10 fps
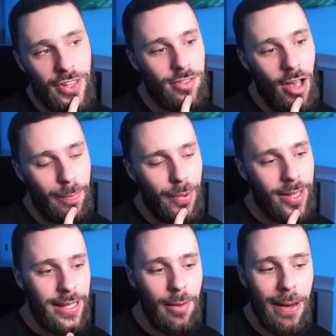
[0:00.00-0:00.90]
this up.
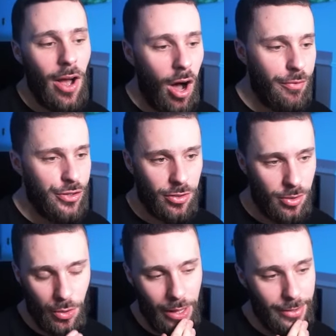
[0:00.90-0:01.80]
I think I play Arven just
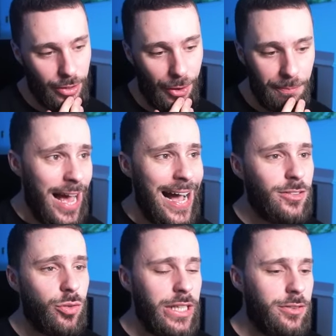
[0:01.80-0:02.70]
to do that, you know. The
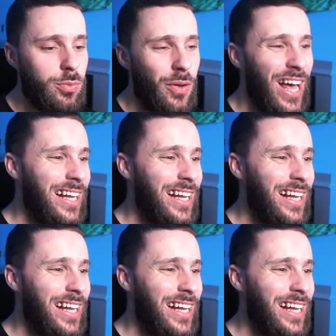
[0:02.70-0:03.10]
hands already, well, the